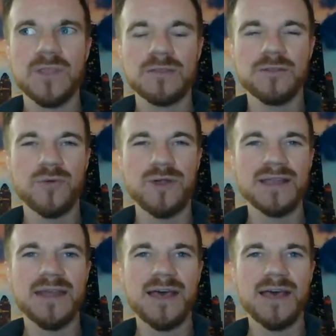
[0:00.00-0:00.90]
So right
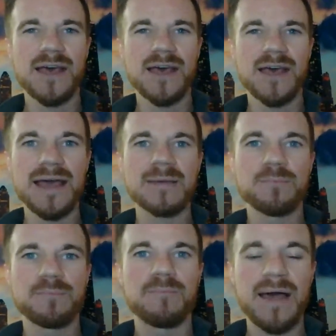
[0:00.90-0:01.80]
now,
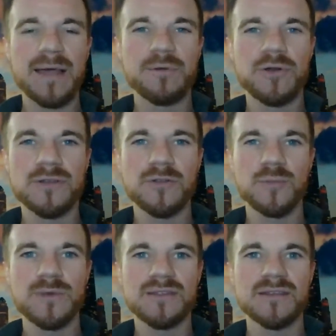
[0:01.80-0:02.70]
my personal
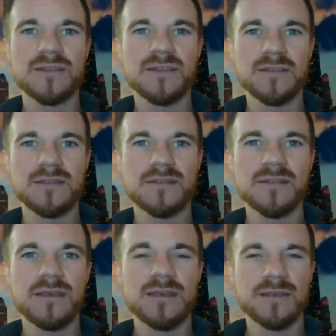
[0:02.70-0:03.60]
business
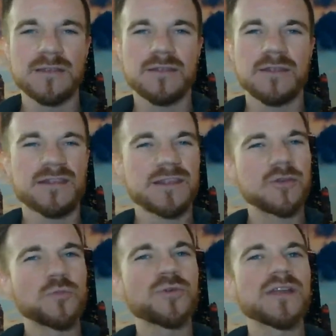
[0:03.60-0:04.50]
is
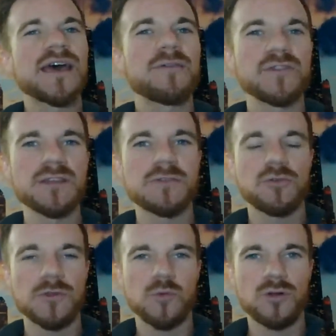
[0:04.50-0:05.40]
skewed pretty heavily
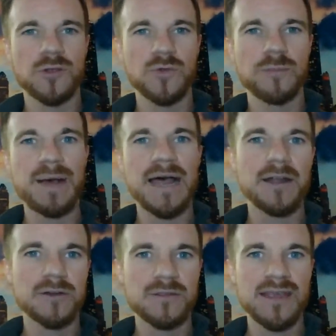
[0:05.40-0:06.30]
towards working with
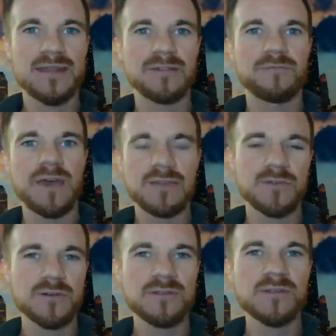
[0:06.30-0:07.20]
buyers and
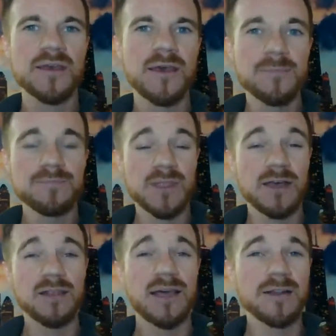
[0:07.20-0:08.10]
investors.
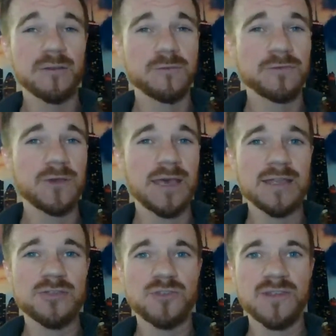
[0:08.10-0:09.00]
A lot of
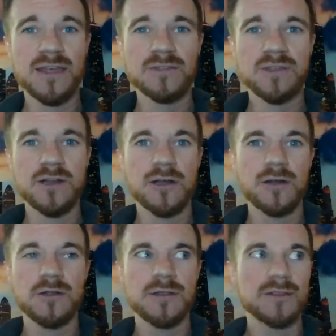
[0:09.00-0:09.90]
agents out
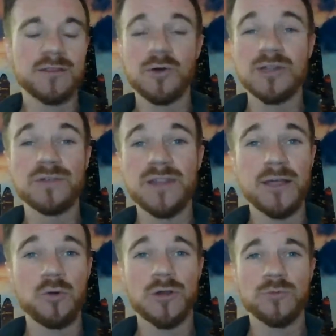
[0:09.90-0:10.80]
there don't even
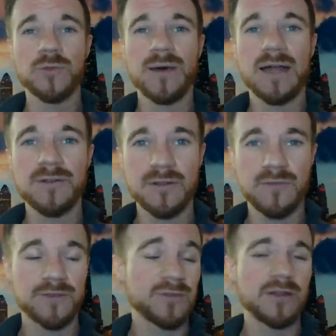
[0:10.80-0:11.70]
like working with buyers and
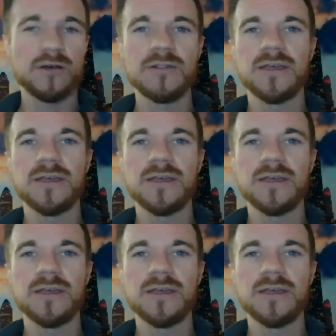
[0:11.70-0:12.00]
investors at all.